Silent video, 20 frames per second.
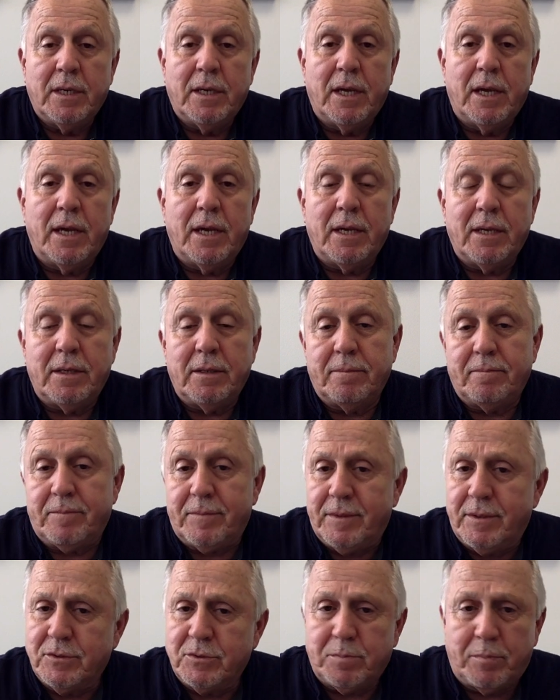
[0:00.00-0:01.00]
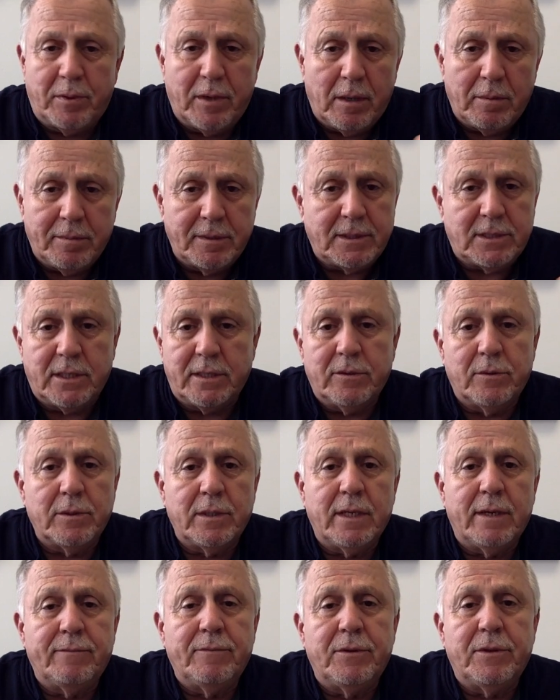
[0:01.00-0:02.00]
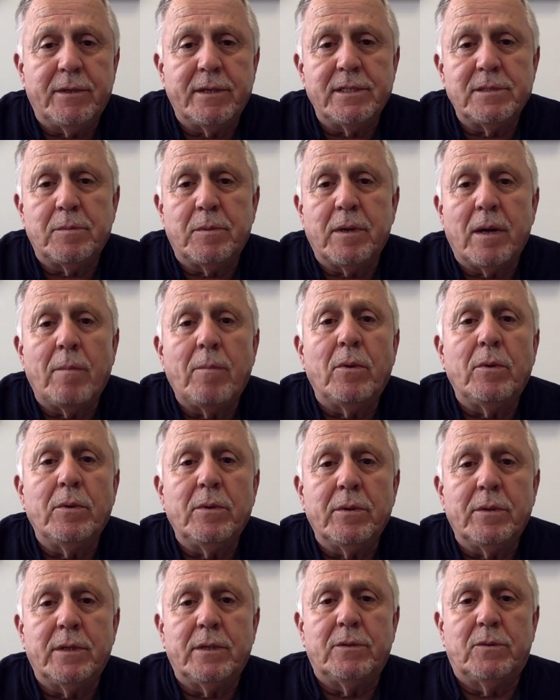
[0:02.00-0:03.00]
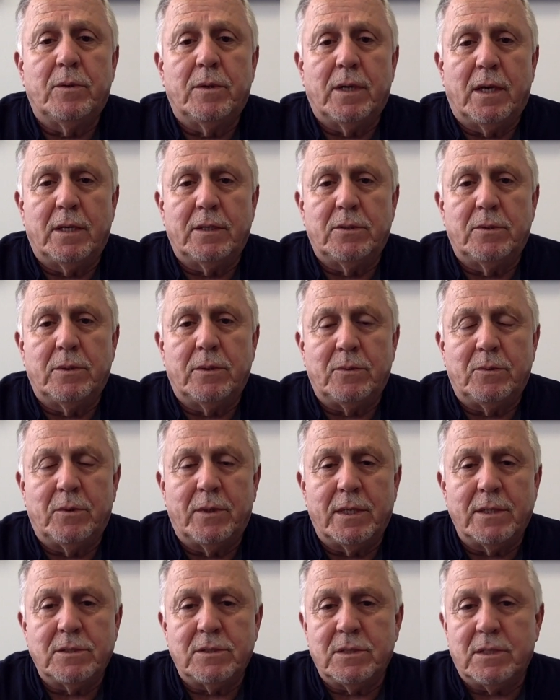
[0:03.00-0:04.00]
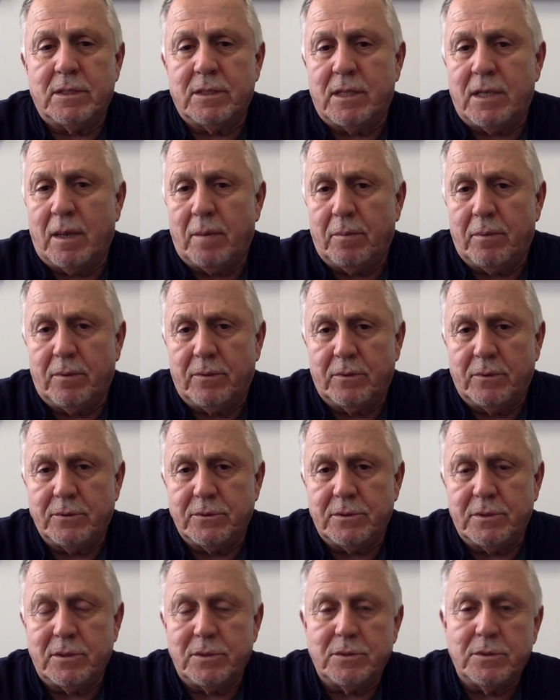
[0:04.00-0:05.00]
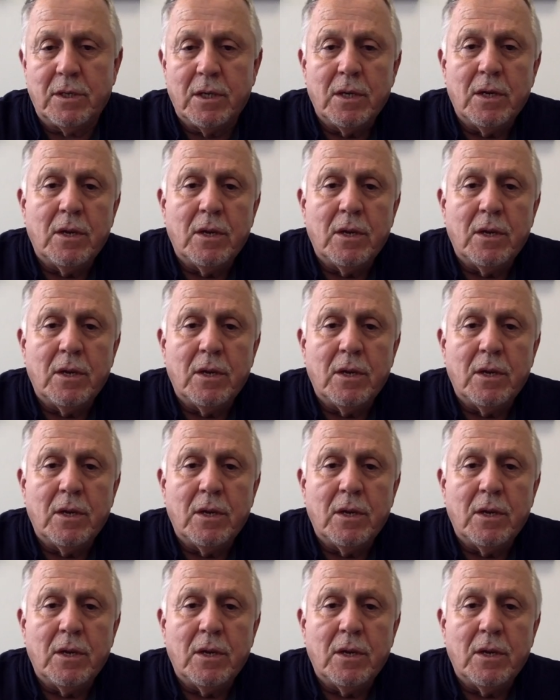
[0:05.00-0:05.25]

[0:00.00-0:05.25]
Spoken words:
And there's probably 10 or 11 things, but I'm only going to address a couple of those things.